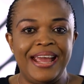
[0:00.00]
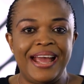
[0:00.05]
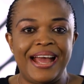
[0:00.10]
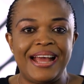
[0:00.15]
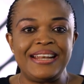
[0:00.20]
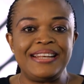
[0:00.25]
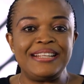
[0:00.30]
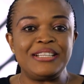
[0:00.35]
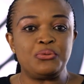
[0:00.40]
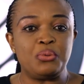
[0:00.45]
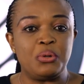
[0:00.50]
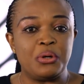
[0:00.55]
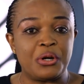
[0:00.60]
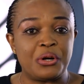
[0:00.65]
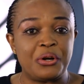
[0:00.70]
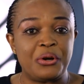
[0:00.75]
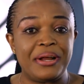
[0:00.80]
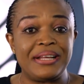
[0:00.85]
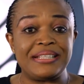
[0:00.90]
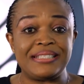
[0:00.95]
and this will
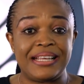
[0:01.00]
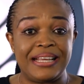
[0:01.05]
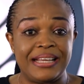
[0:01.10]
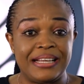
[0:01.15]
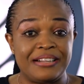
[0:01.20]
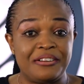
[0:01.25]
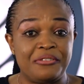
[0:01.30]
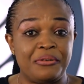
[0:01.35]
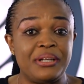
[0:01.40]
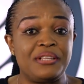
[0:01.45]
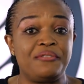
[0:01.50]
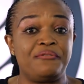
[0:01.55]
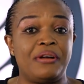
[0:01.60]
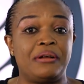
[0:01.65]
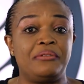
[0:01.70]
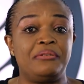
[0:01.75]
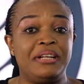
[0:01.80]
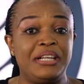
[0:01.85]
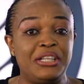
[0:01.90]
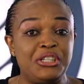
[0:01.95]
create a great
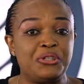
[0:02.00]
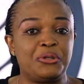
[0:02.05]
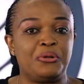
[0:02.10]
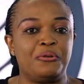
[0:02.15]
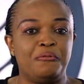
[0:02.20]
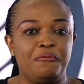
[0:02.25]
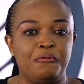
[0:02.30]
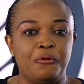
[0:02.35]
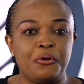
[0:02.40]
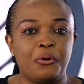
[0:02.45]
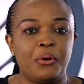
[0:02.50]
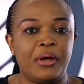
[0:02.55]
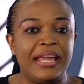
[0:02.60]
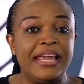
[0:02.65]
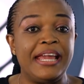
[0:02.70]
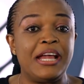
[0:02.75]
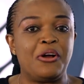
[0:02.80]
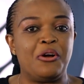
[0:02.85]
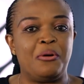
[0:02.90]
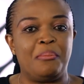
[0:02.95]
foundation for your
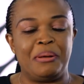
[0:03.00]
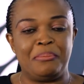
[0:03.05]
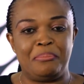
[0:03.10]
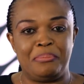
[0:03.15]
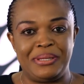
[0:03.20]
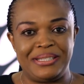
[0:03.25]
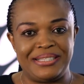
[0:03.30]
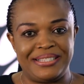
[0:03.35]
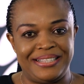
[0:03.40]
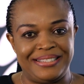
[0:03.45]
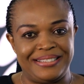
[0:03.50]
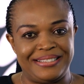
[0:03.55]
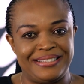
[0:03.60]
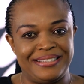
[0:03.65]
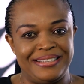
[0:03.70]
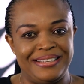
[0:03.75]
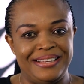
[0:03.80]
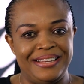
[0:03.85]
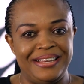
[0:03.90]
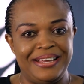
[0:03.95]
income and
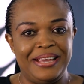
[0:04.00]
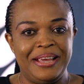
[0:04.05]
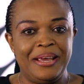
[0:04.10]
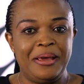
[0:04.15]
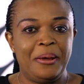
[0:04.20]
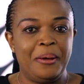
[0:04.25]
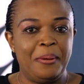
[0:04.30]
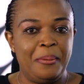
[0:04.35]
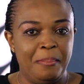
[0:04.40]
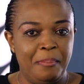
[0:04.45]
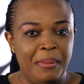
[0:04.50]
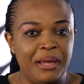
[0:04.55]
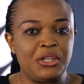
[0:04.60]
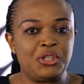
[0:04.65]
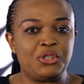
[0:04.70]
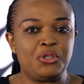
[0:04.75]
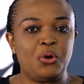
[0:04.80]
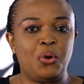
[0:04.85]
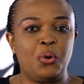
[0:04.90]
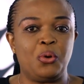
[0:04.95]
business. Make
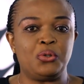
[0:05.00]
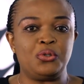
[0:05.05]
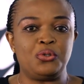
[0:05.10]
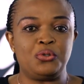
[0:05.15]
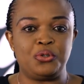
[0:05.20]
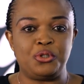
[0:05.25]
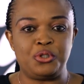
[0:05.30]
sure to